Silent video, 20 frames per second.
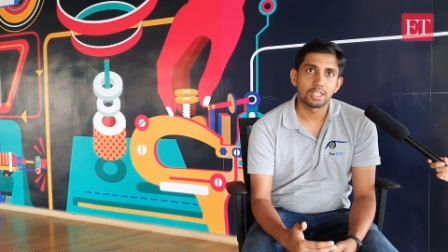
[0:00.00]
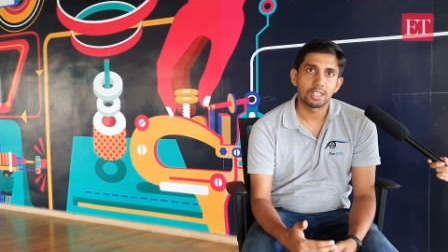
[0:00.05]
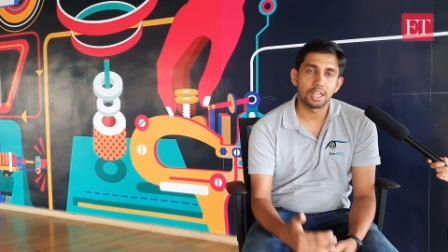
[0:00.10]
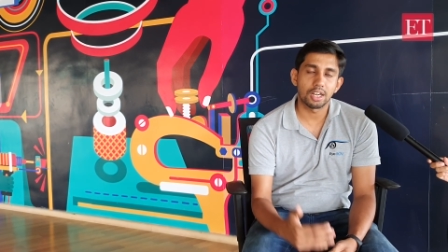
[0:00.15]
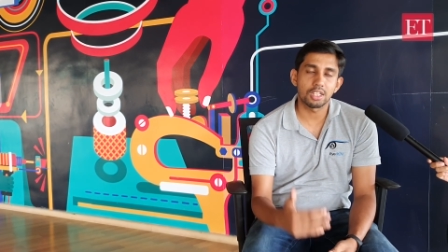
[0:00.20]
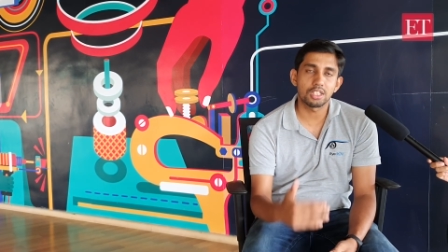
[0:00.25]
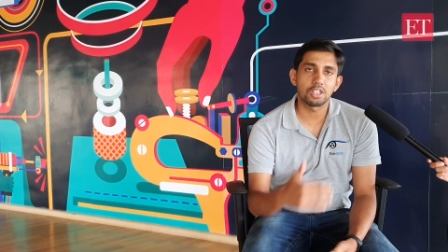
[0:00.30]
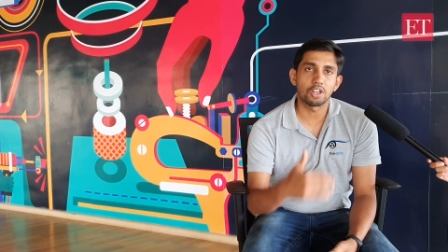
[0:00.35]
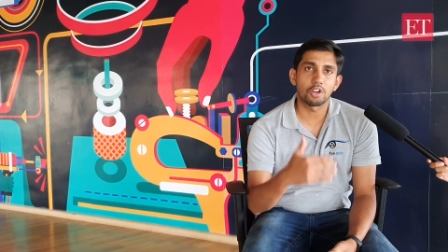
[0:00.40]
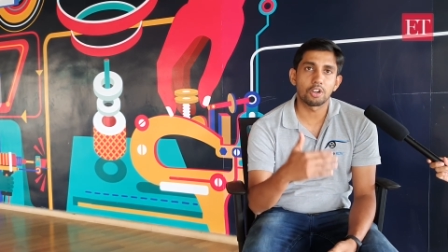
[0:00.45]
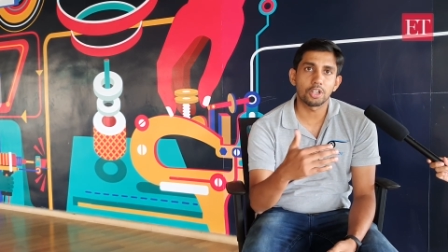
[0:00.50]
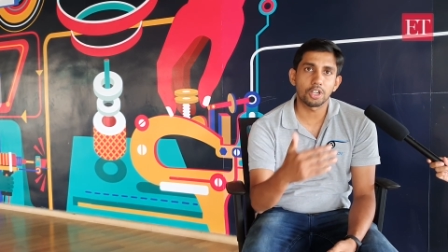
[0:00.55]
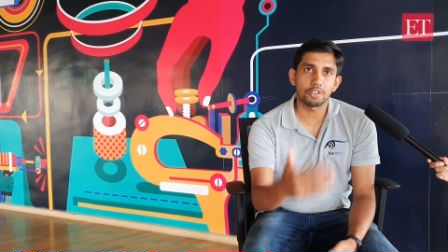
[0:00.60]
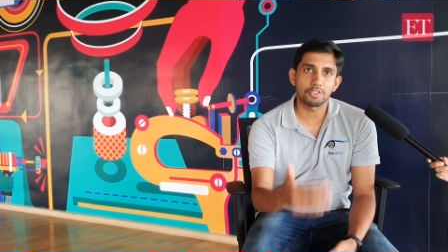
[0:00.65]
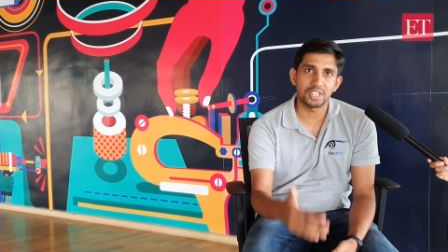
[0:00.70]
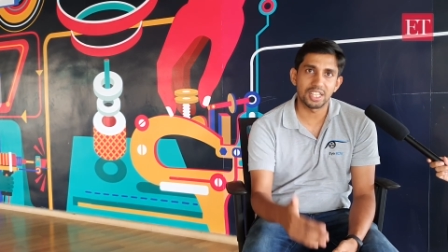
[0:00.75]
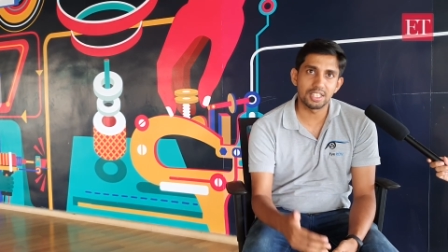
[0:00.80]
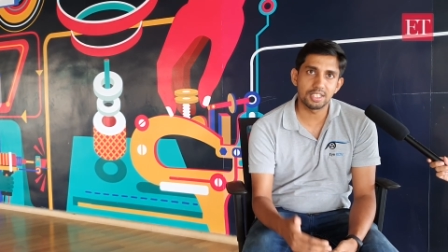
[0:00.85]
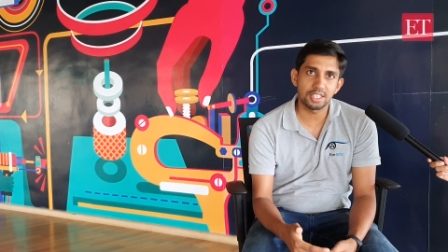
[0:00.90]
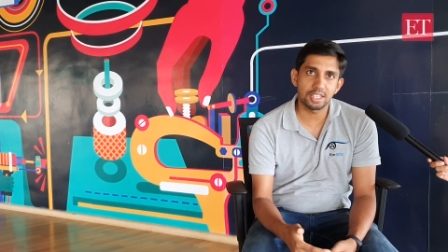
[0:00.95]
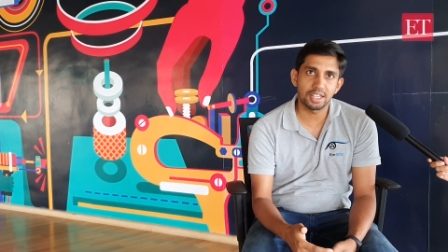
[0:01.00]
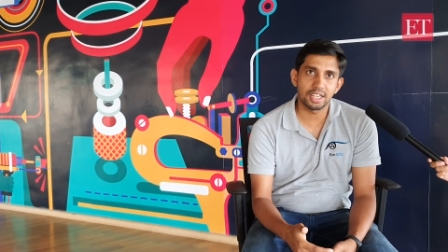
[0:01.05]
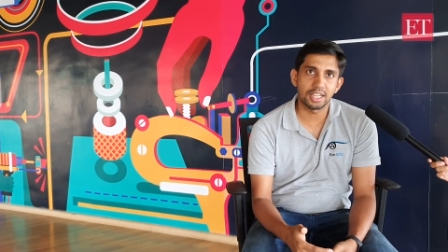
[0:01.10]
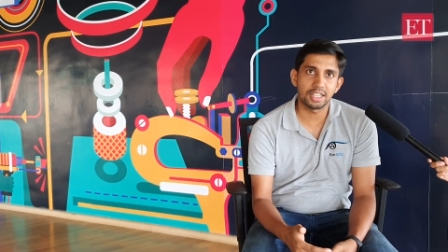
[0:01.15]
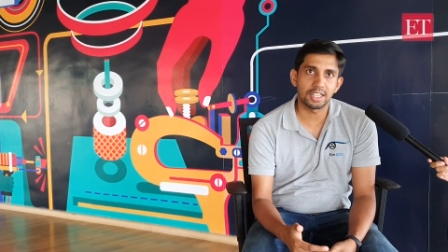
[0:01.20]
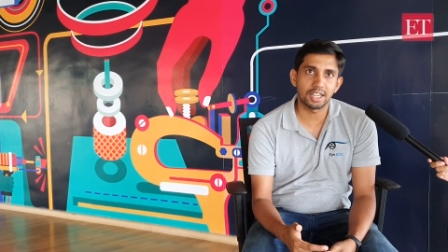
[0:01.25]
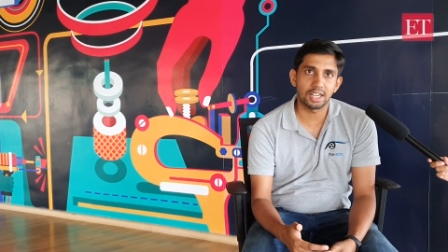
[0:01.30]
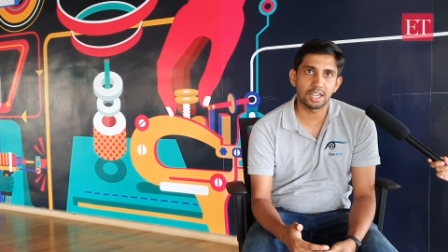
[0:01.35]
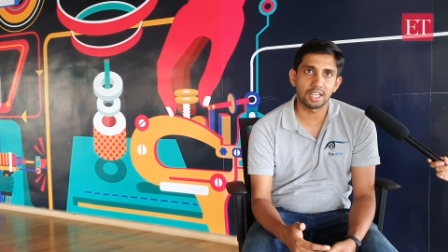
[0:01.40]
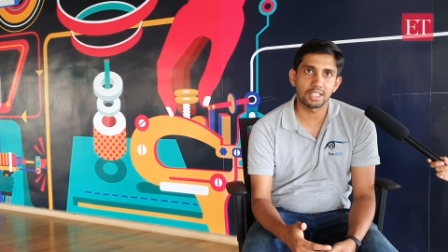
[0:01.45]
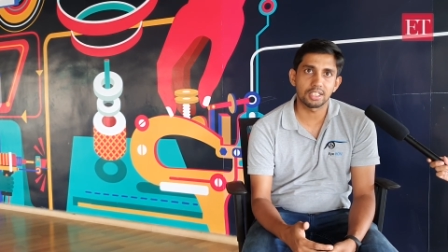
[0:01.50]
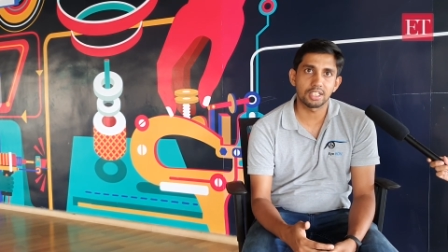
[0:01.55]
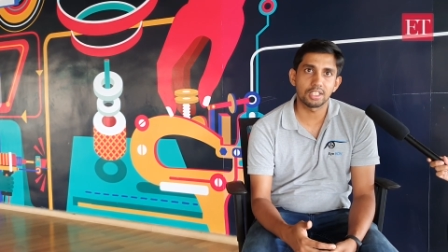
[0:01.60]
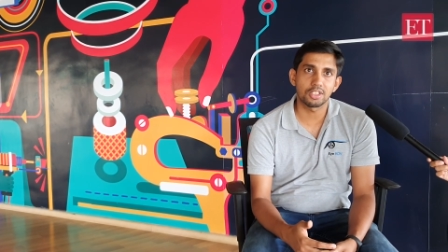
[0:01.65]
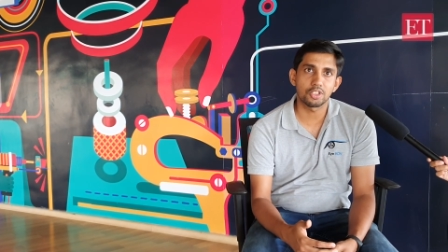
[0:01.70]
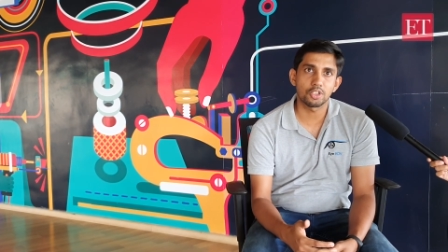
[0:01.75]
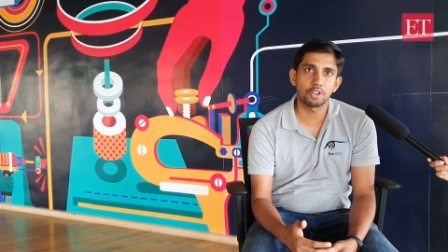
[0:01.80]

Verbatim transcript: There is a lot of sensor data collected.